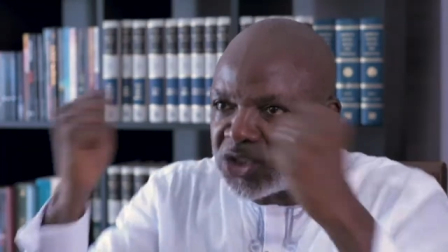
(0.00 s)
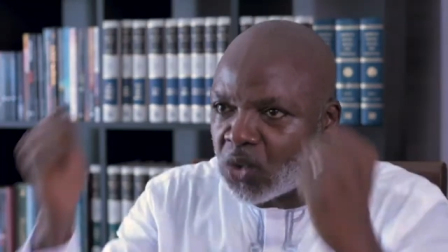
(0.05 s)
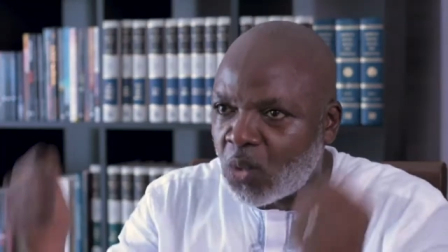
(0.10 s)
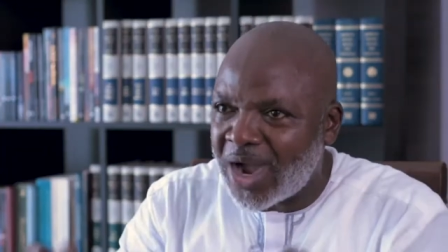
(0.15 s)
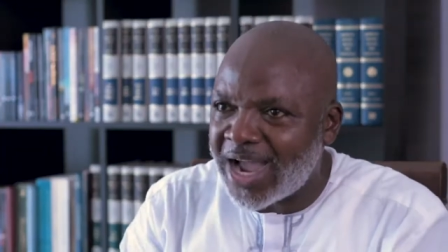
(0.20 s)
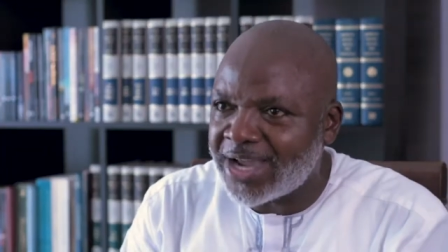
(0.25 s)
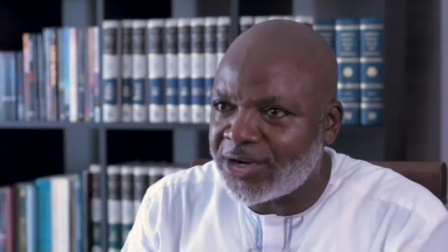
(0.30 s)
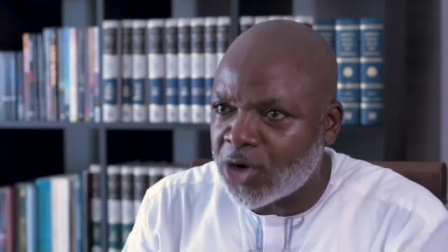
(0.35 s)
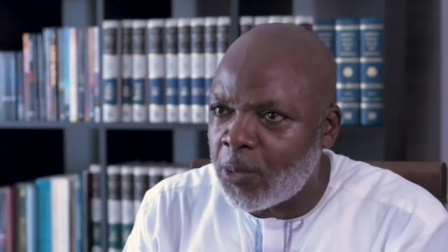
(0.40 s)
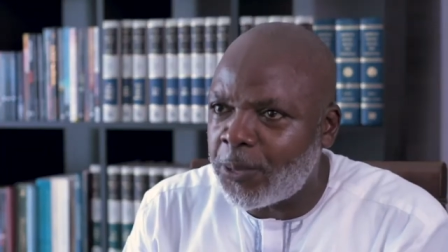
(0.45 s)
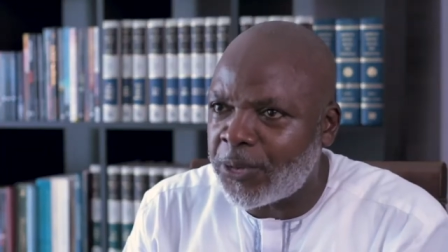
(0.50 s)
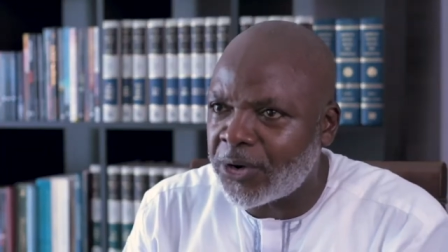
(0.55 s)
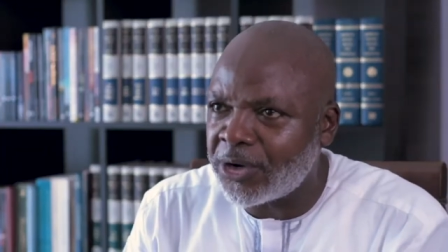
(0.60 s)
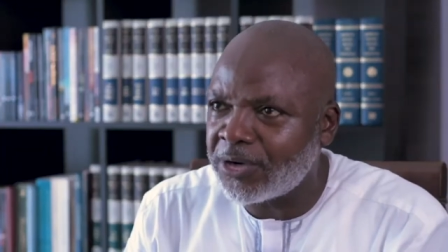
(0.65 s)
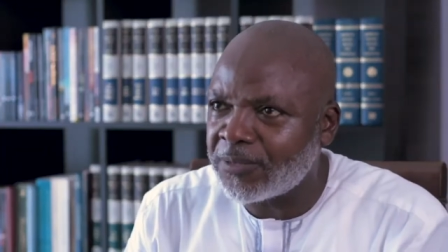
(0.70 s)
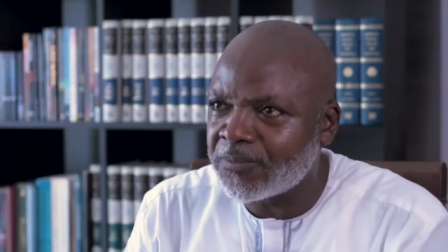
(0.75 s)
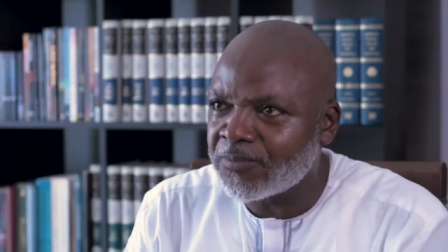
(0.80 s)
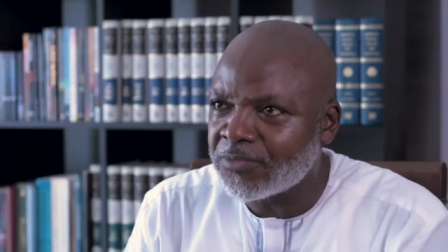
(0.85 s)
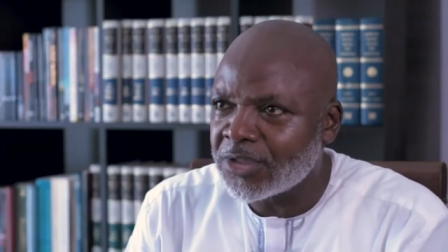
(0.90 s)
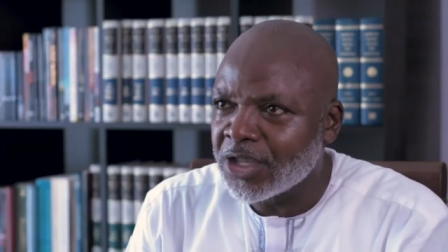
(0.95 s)
wide open.
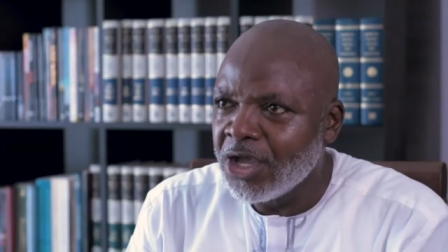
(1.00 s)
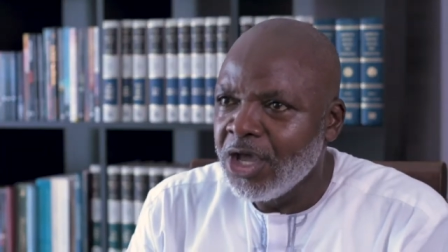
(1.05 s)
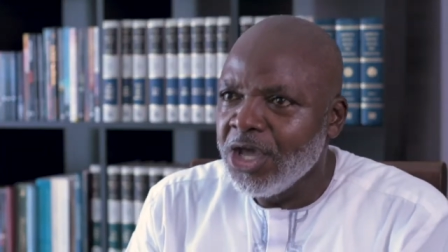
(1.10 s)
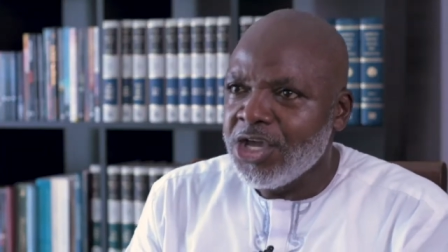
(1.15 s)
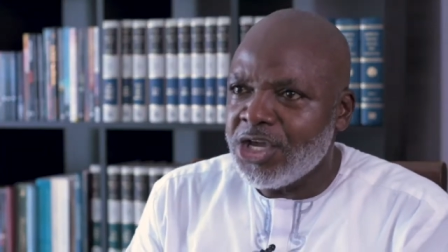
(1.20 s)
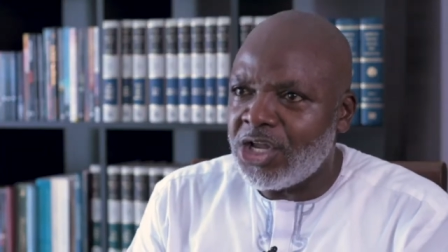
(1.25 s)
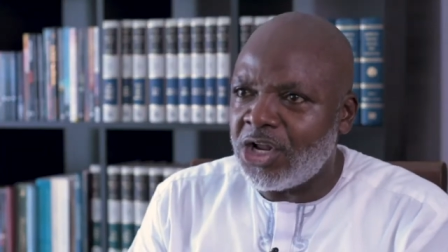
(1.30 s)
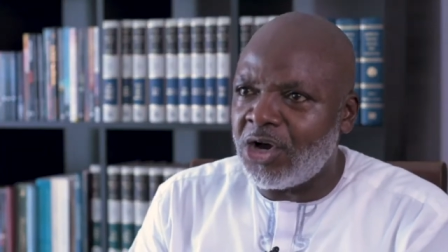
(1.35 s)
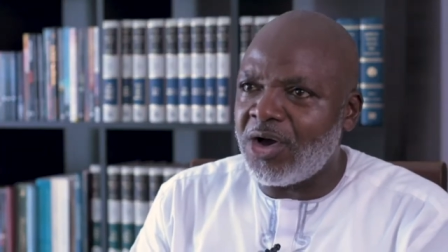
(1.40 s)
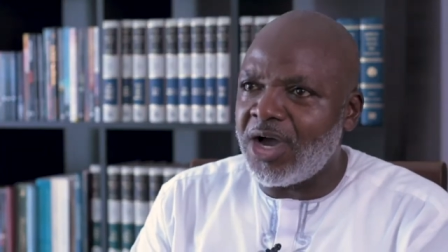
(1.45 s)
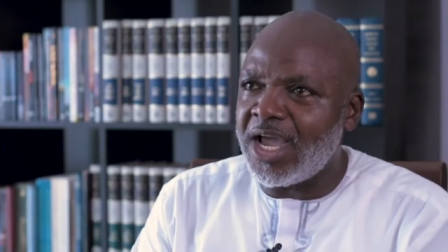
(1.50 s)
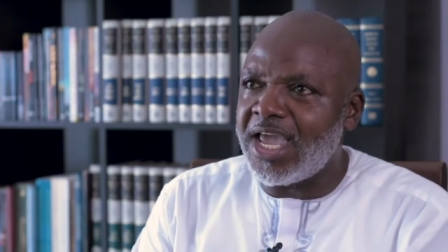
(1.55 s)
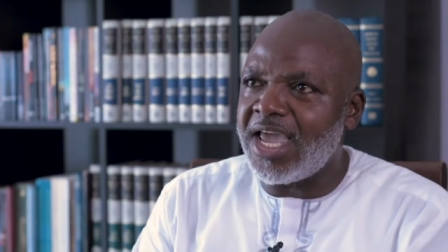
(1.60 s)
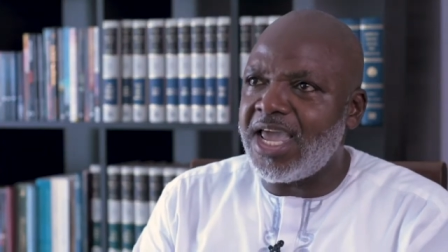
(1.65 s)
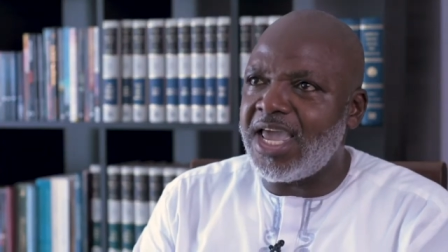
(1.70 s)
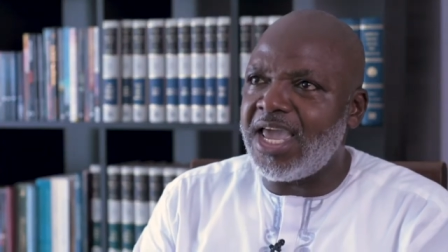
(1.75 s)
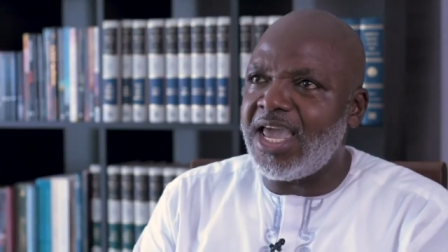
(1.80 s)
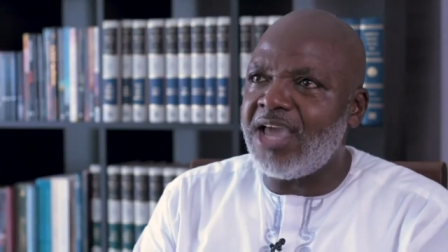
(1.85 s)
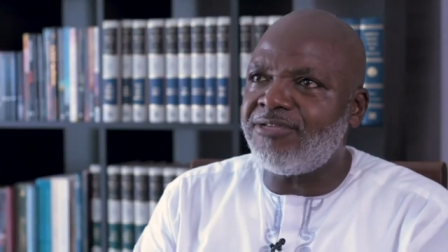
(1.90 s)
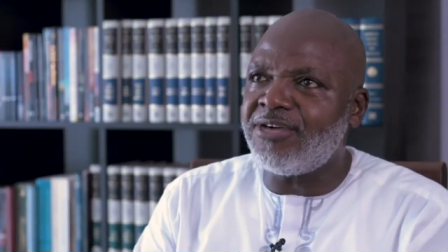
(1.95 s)
You know,
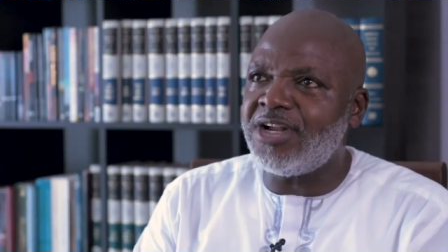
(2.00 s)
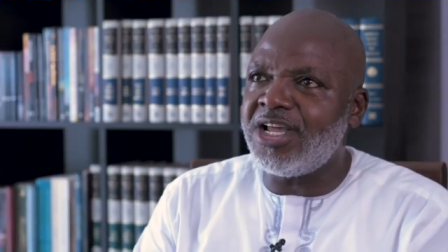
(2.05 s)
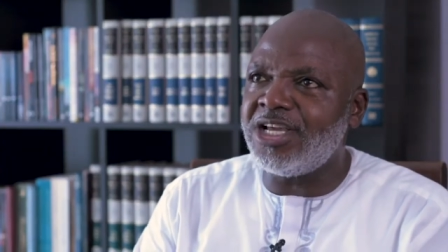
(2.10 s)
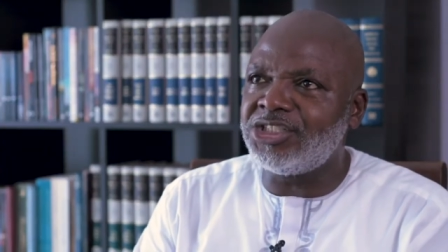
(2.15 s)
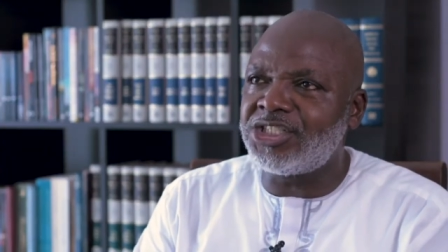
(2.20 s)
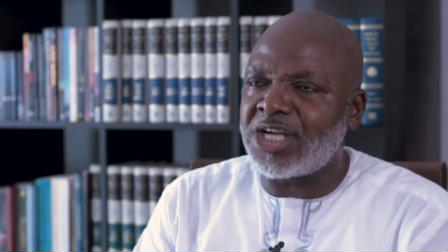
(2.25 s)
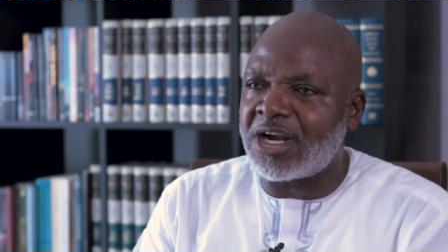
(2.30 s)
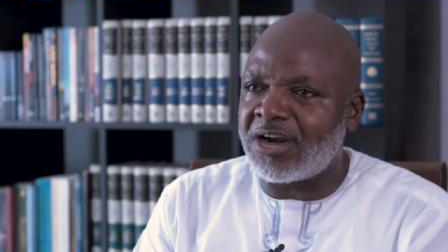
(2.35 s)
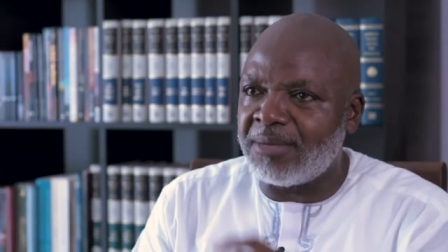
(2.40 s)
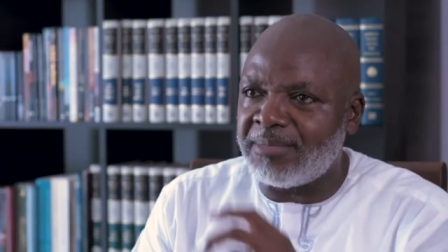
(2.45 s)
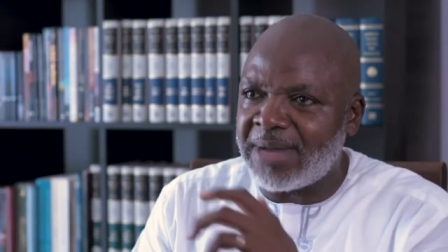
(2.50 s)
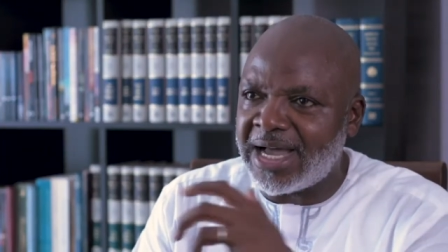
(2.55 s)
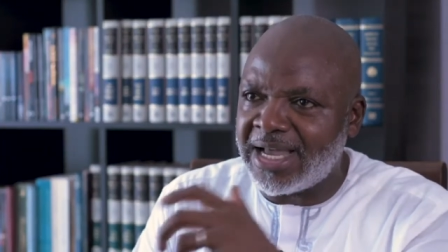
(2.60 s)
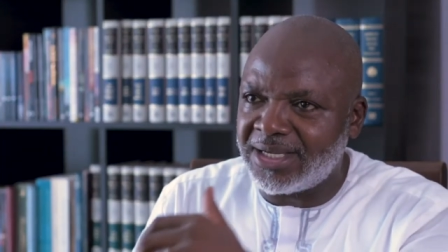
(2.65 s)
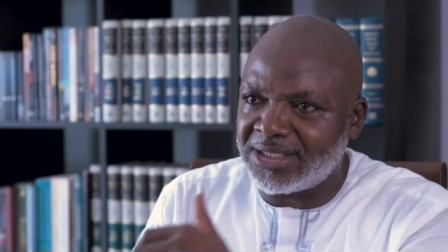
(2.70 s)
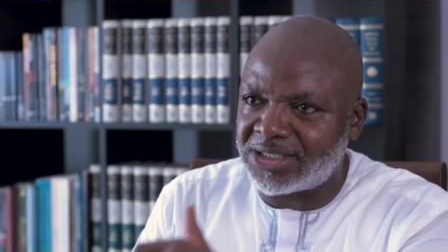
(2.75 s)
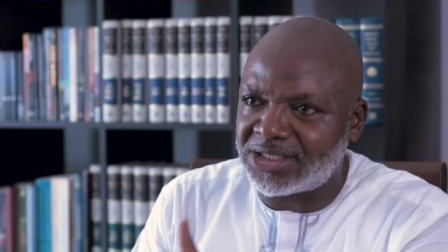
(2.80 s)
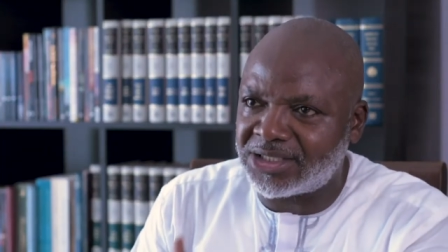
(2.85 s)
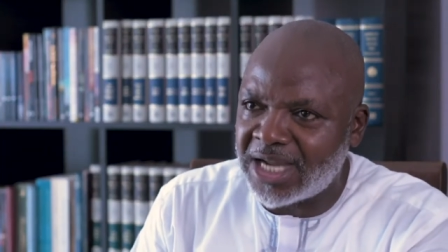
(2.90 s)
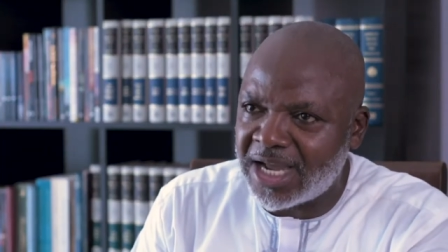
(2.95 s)
even in
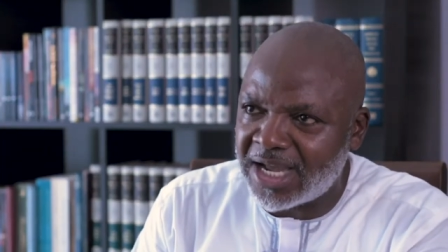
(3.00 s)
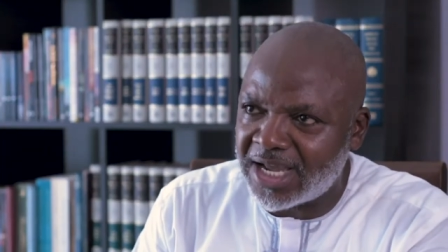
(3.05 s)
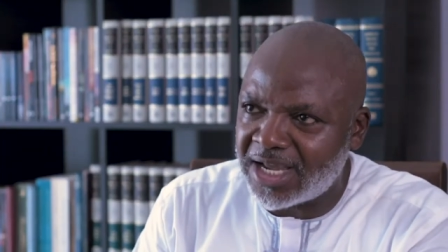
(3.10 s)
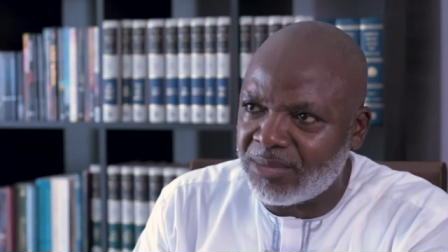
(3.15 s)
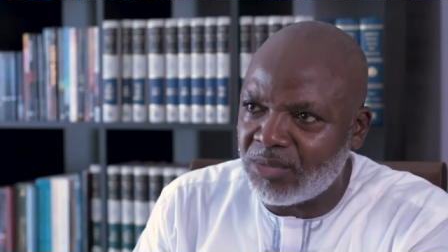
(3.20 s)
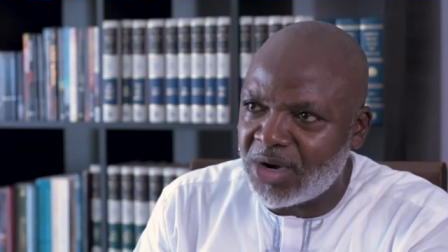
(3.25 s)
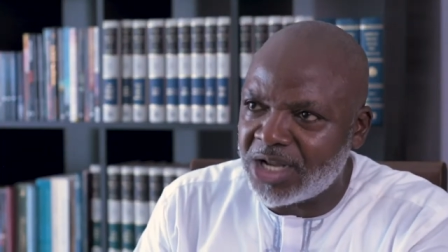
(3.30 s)
Jeremiah's time,